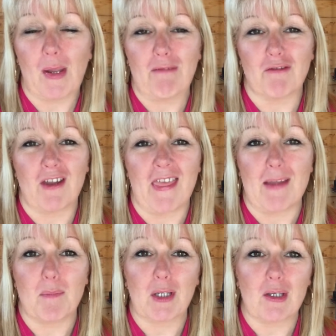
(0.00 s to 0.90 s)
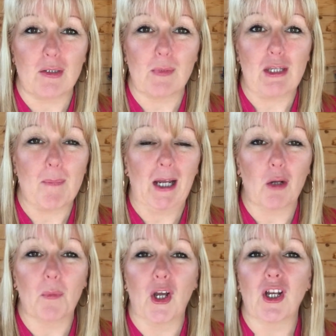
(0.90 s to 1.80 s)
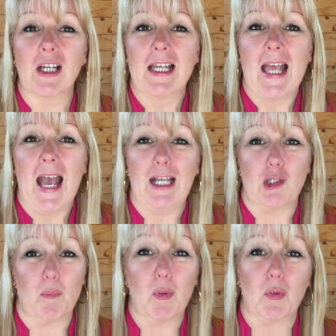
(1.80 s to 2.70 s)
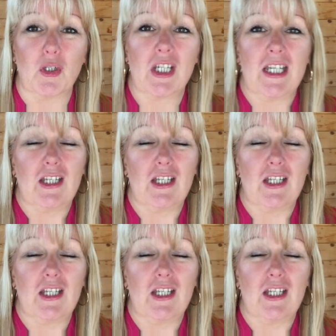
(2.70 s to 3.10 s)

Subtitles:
wait for it then, because when you're back at work and you're bored,